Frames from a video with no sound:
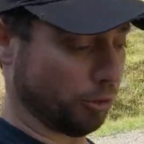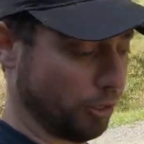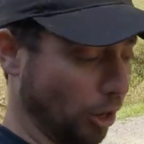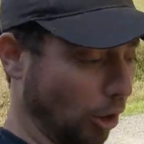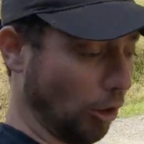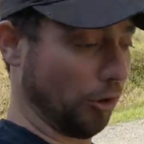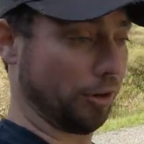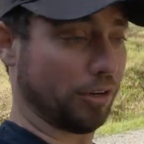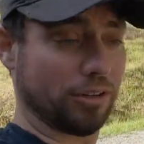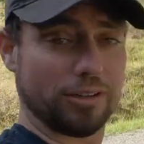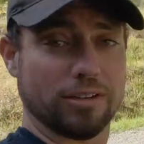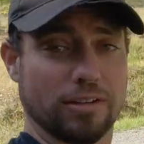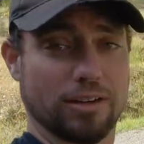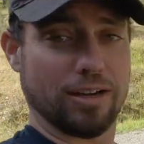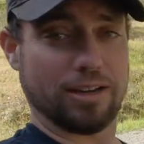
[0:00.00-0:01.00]
in their yard,
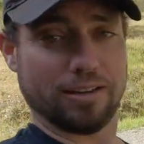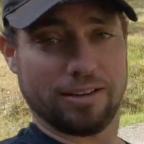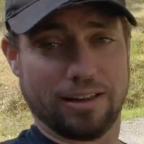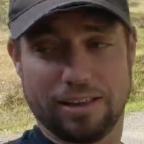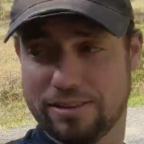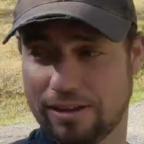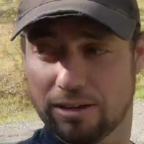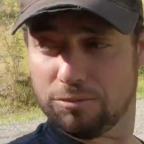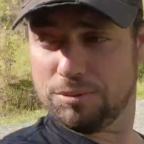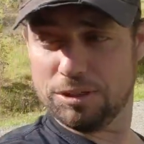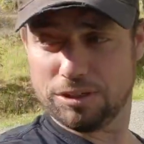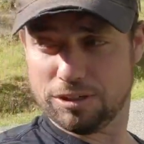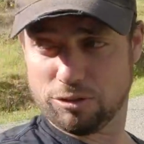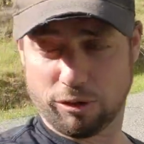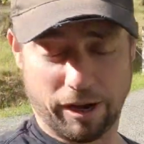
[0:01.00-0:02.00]
and that'll
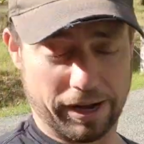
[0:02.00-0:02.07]
be a